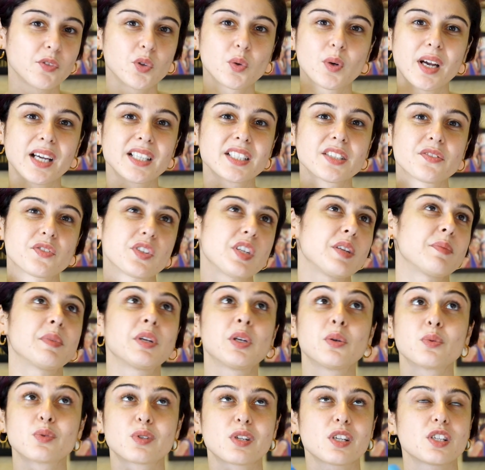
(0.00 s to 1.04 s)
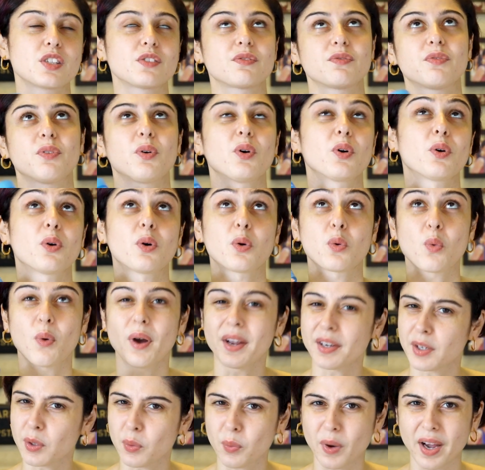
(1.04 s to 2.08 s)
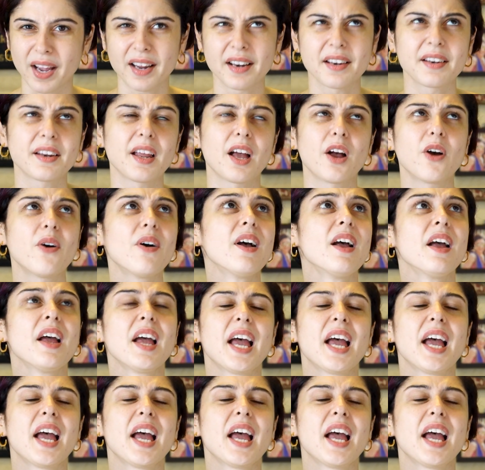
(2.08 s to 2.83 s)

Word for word: You guys have seen me use this for quite a while now.